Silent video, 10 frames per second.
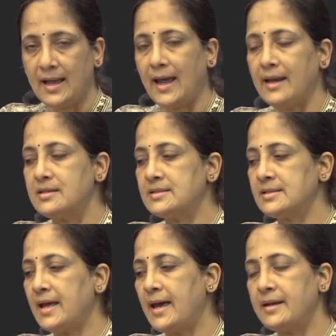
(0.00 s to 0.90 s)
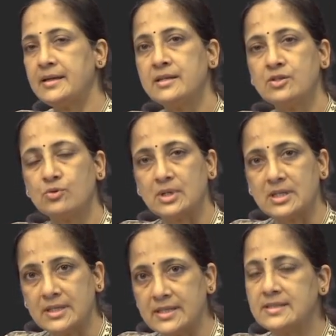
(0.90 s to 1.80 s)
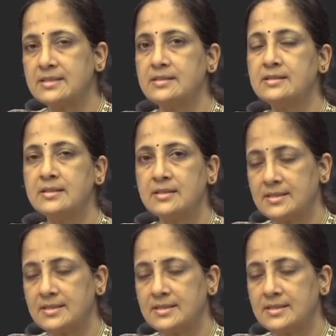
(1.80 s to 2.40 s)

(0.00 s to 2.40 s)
and is carried to a distant